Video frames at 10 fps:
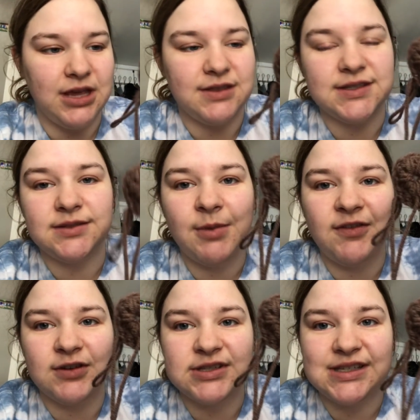This is my
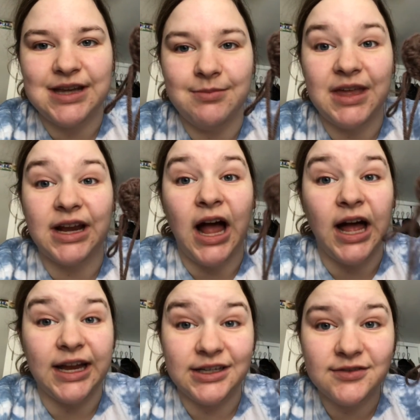first attempt that
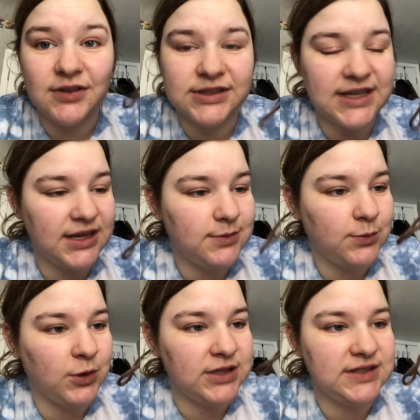kind of looks like
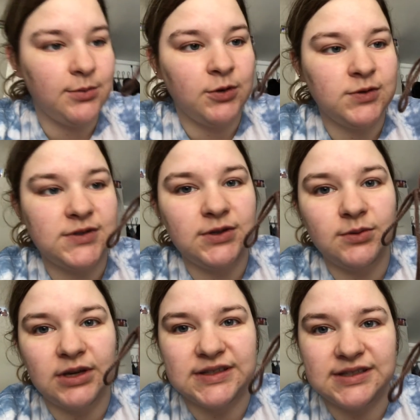what it's supposed to.
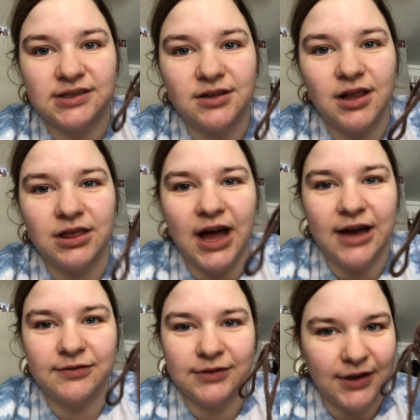It's still a
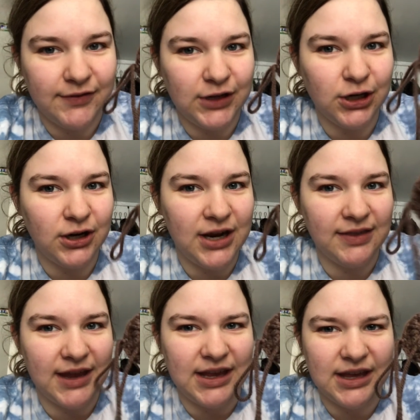lot fluffier and
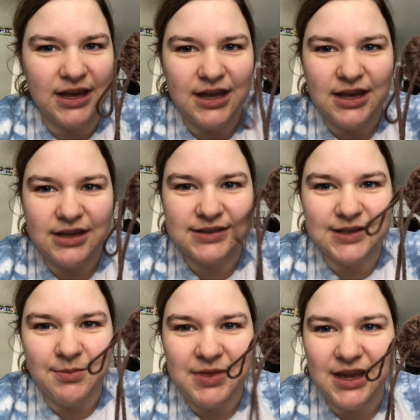like
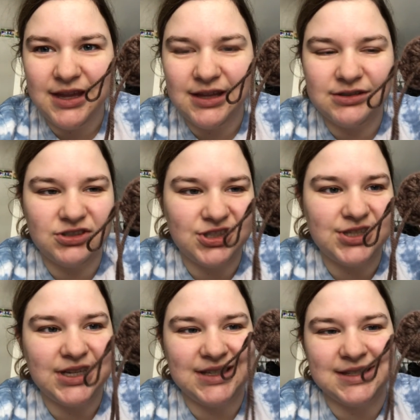something
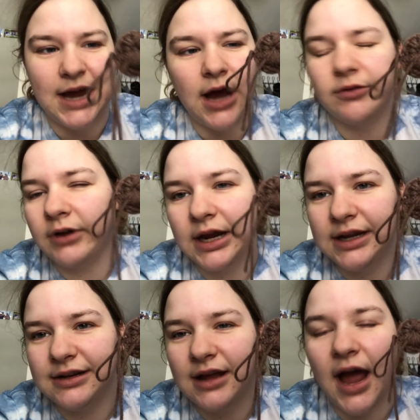just is not right.
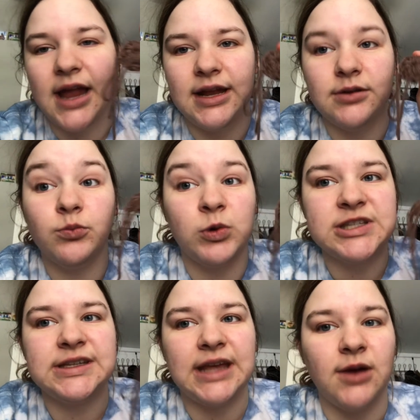I
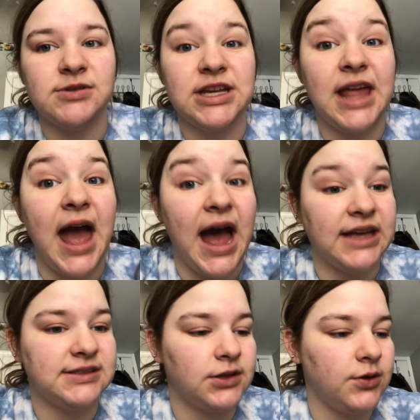wasn't counting
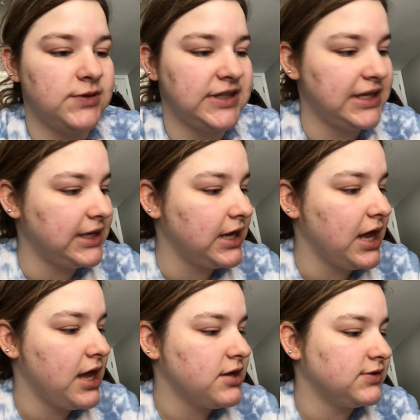as closely,
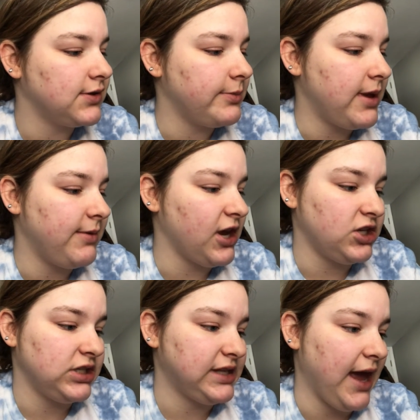so maybe I
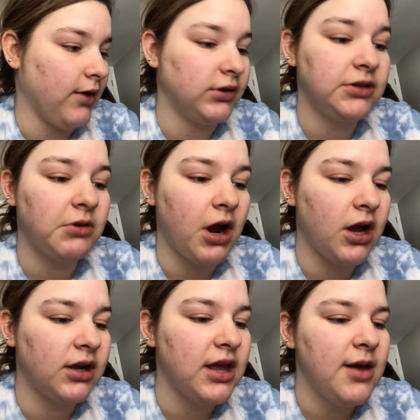just counted
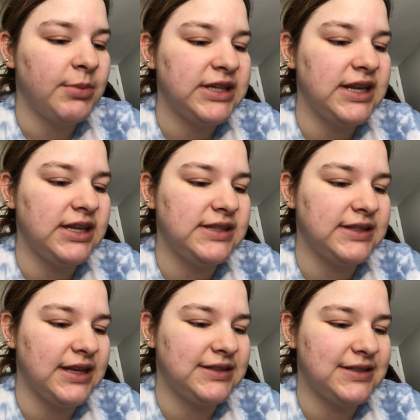wrong, but it's
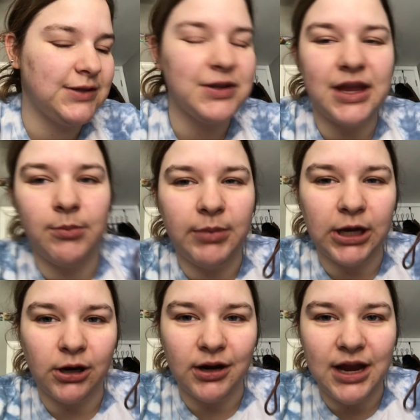still like
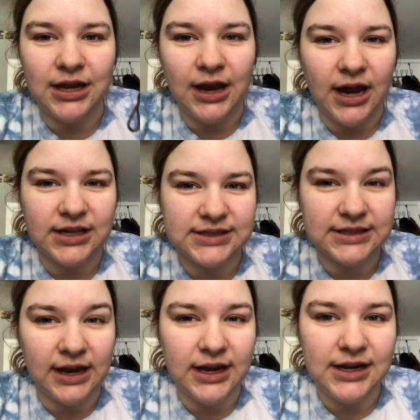bigger and not as
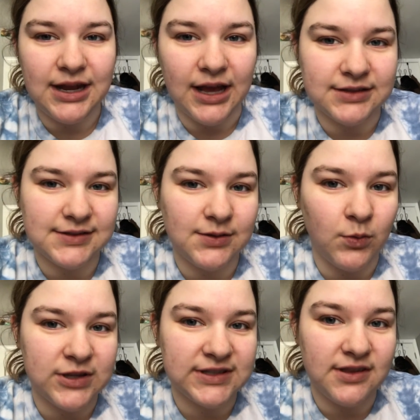tight as the
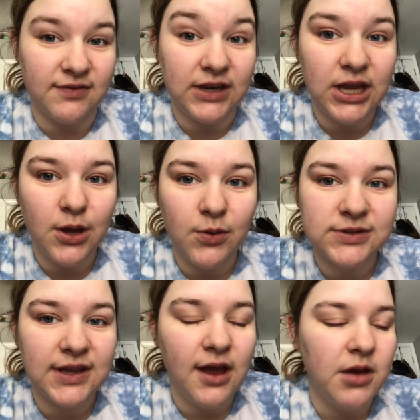ones in the videos,
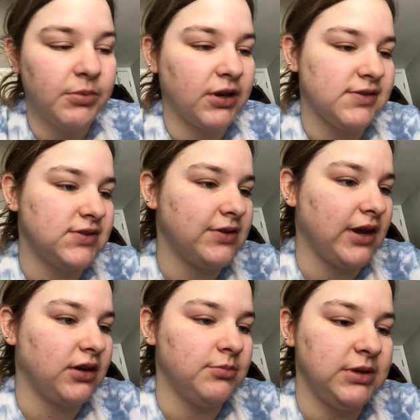but also
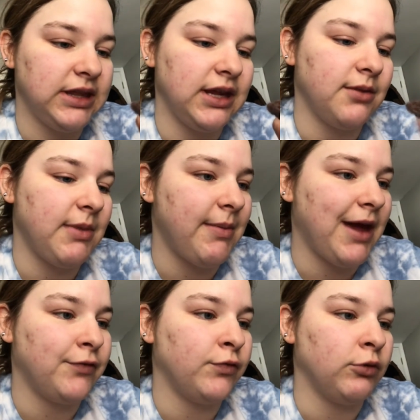that could be like my
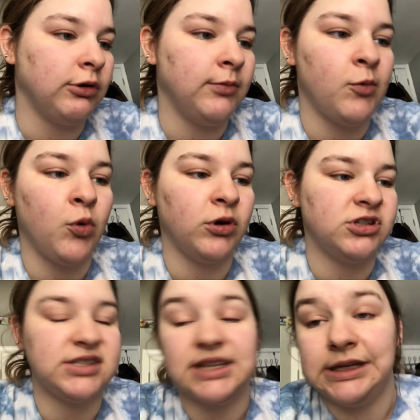bad form or
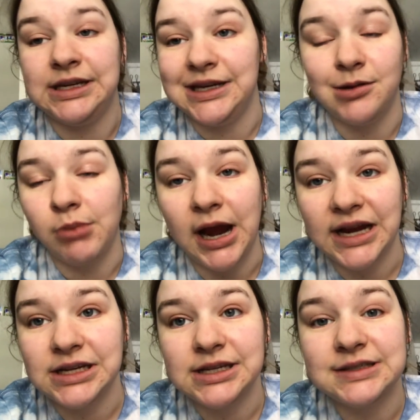just like needing
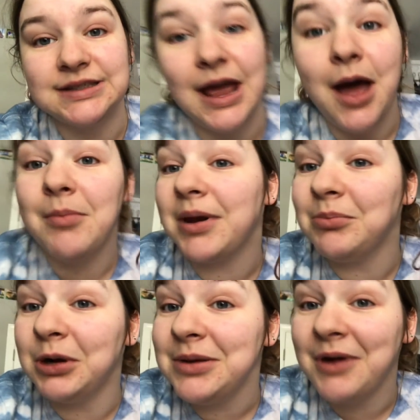practice. But I'm
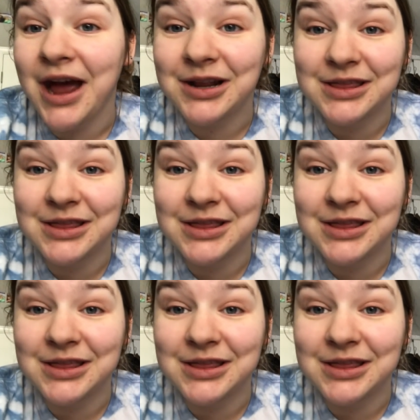pretty proud of